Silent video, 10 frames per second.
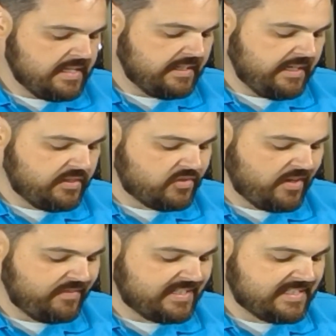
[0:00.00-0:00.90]
that it should
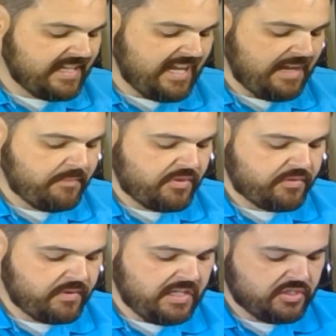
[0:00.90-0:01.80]
have the same
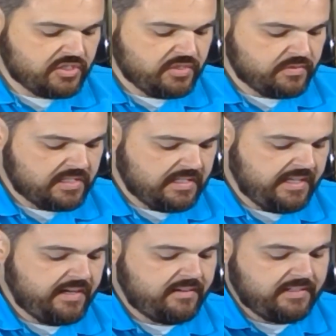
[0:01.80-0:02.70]
3 issues in
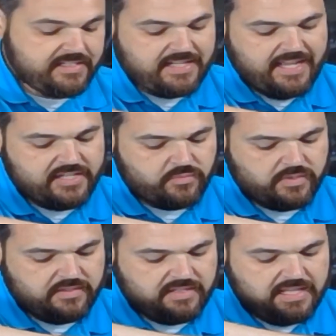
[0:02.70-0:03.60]
there, unless it has one
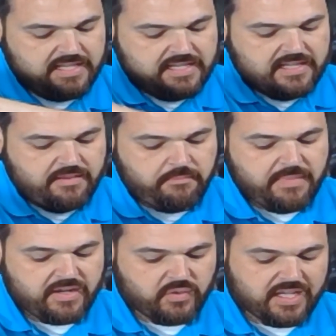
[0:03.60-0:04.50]
of the
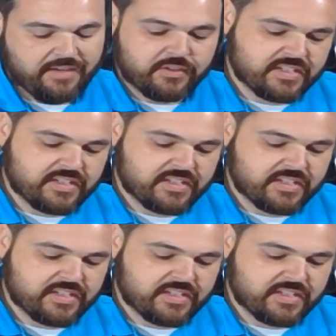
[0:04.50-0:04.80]
metal covers.